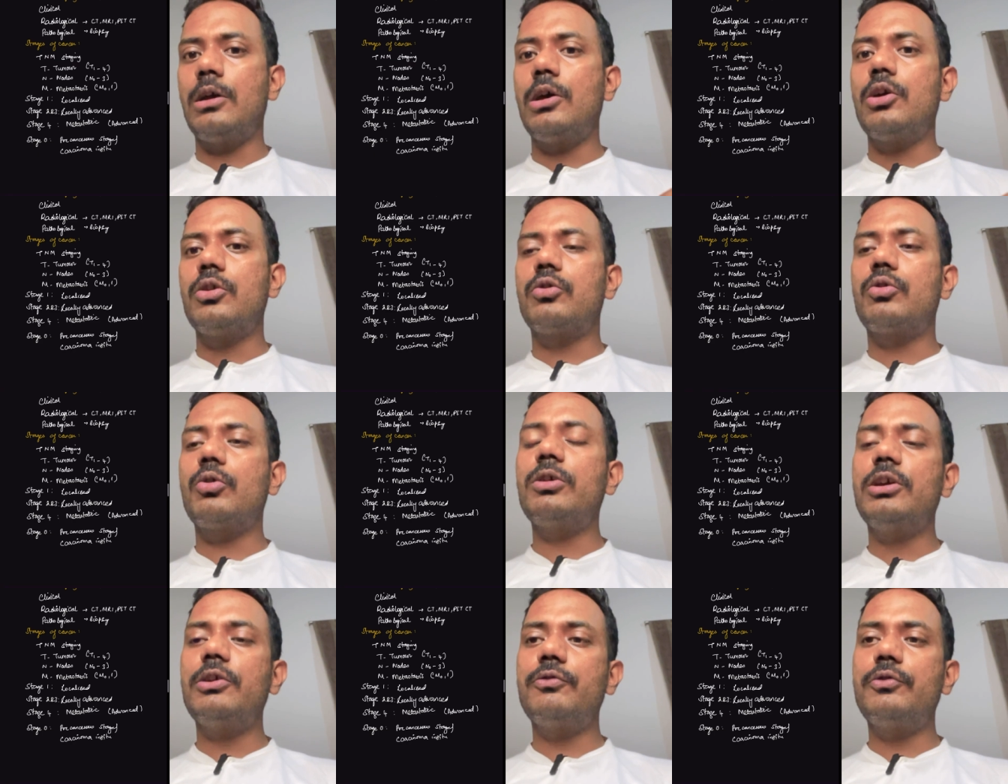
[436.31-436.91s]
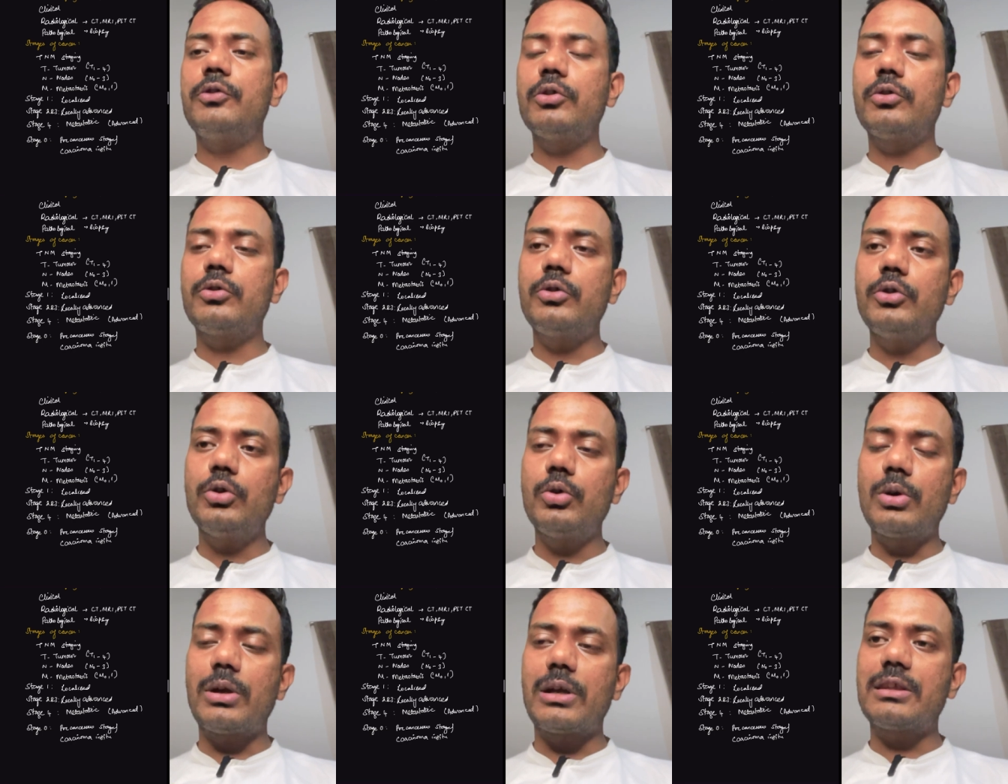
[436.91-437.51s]
So if you
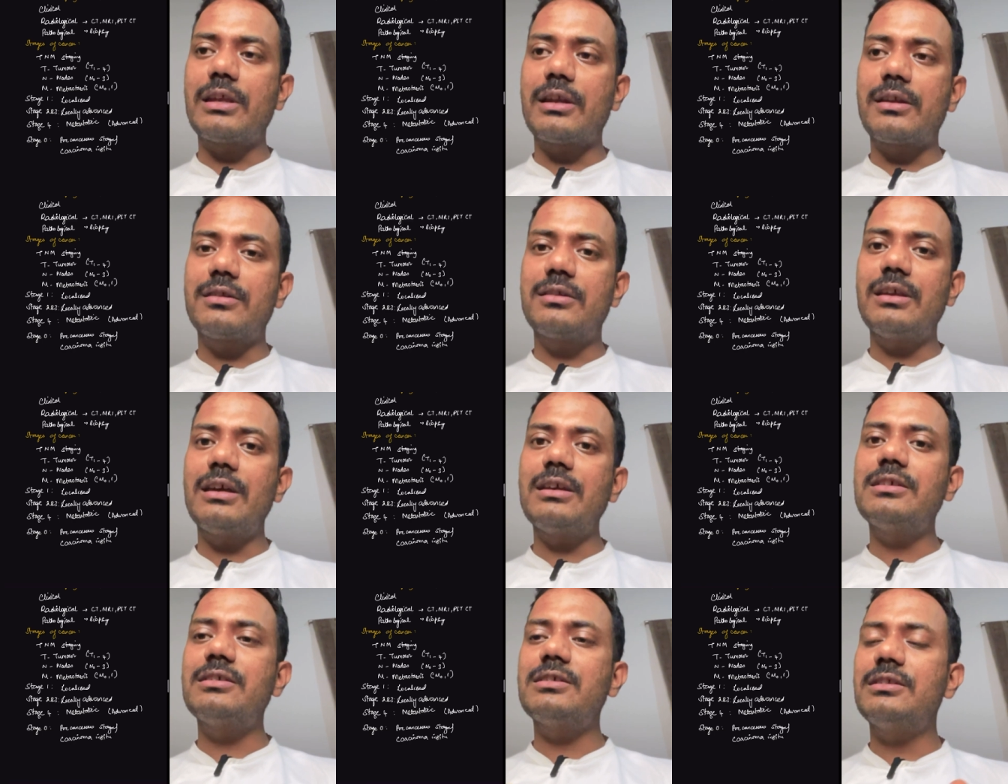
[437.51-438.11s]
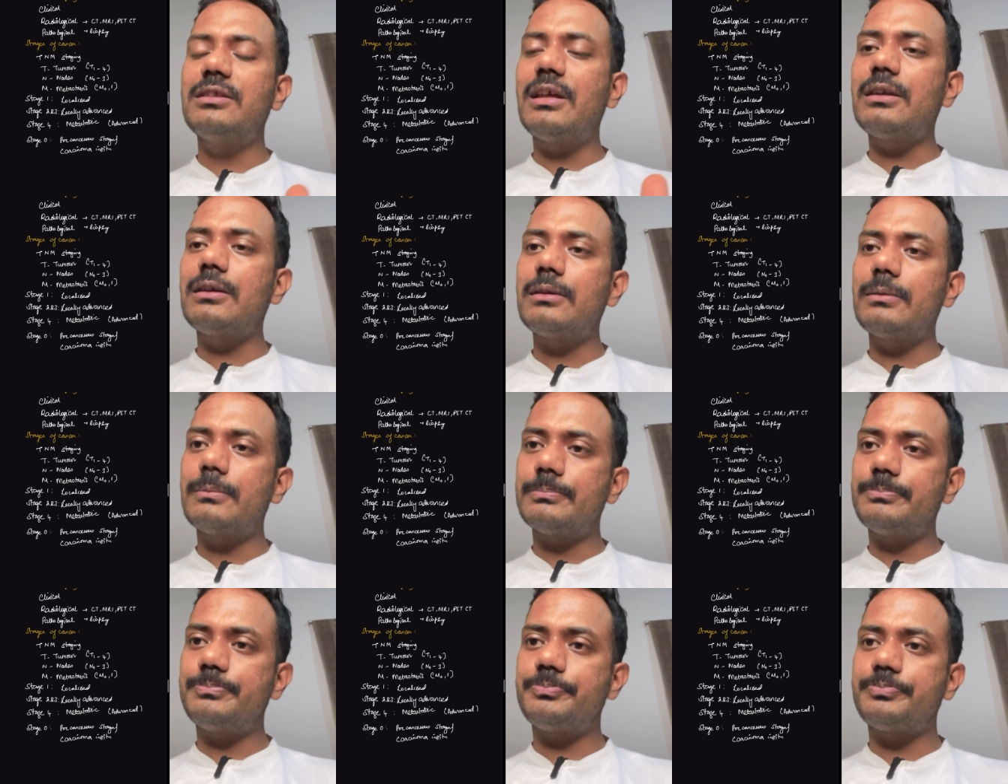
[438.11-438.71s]
cure at that stage, then
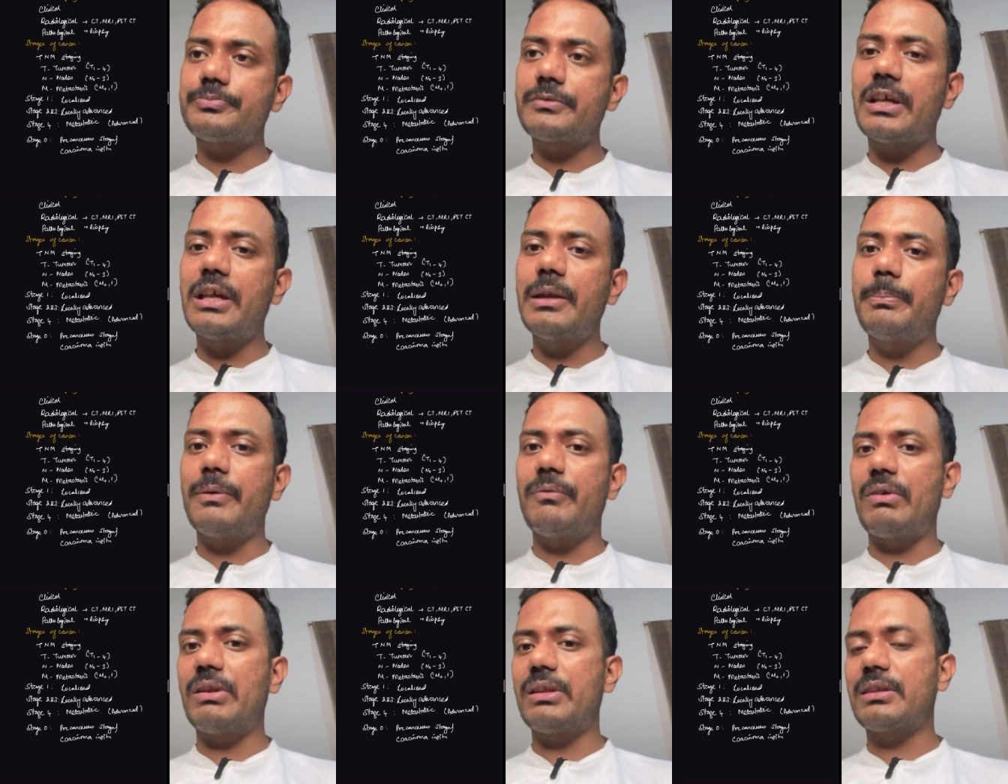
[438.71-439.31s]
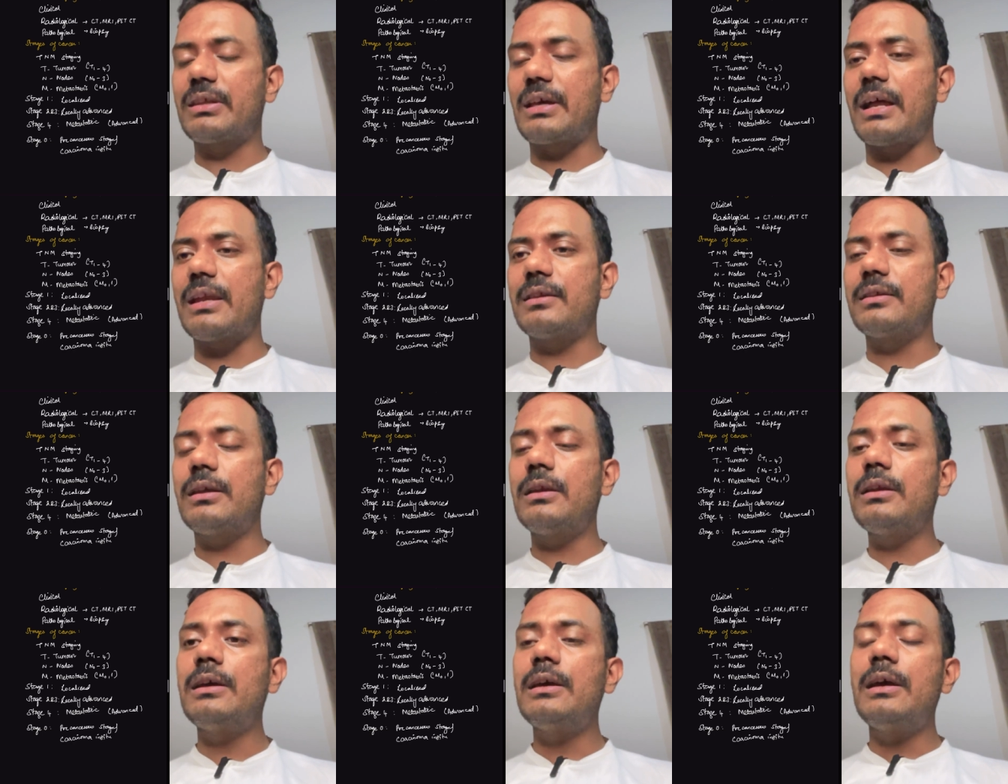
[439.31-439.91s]
it prevents
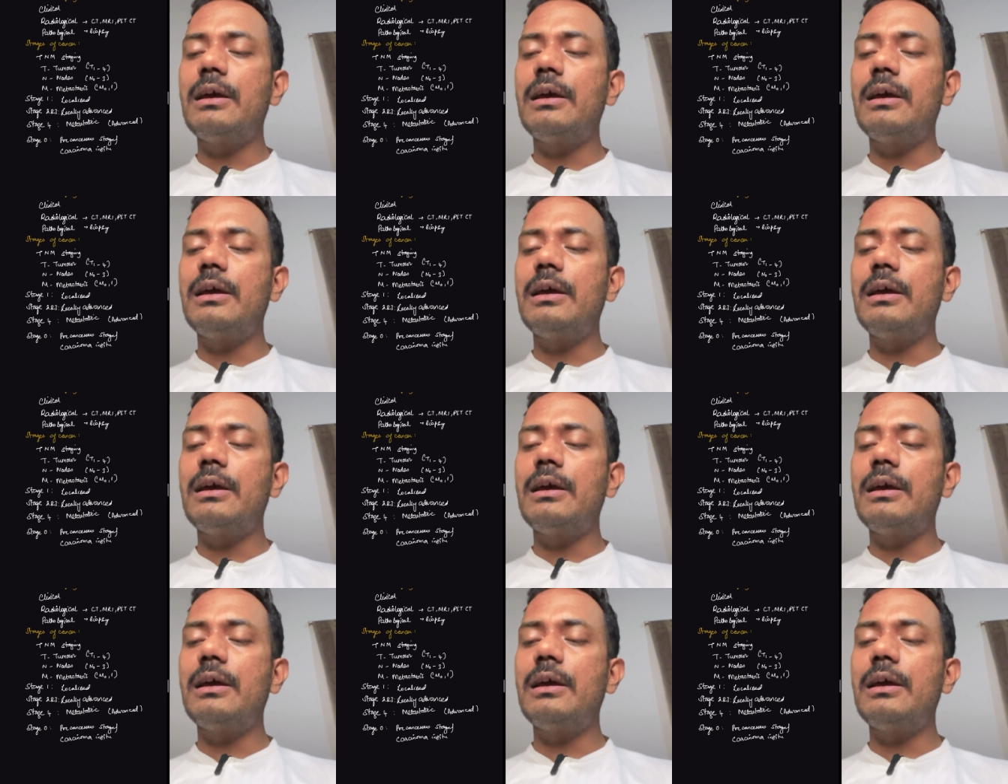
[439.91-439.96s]
cancer.